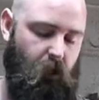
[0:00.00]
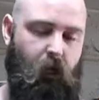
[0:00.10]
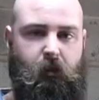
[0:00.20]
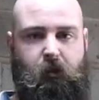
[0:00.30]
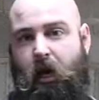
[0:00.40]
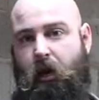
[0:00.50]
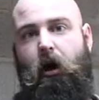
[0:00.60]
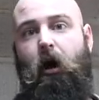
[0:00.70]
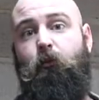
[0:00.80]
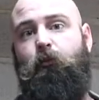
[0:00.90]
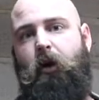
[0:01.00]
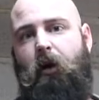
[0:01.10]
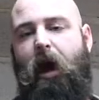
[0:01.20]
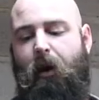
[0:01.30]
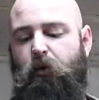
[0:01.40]

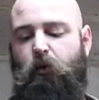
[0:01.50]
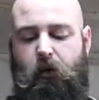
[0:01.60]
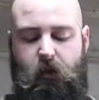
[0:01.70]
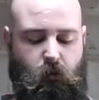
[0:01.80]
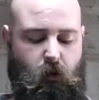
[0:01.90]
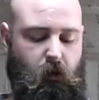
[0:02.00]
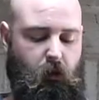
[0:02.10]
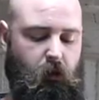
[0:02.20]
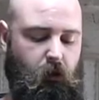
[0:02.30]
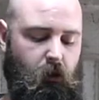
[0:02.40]
happy with this one.